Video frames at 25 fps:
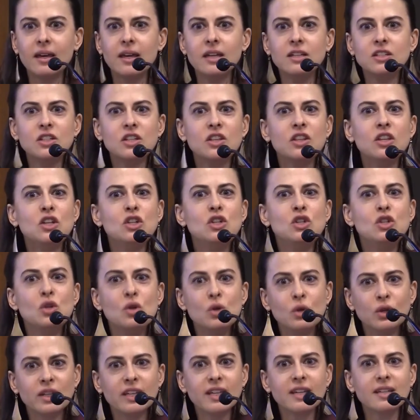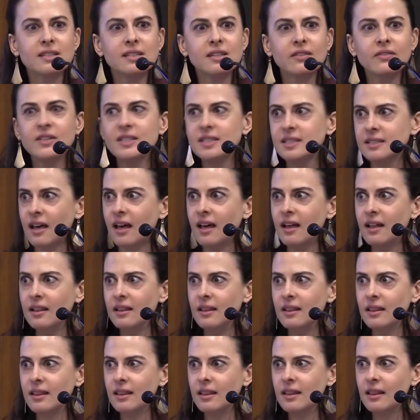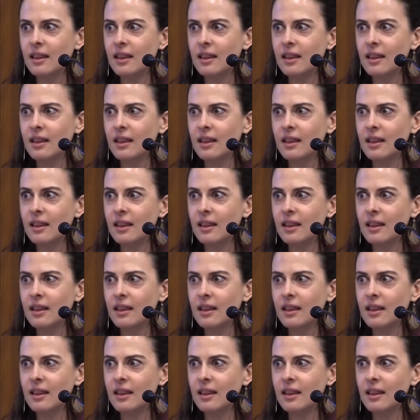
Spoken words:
into the nucleus of a cell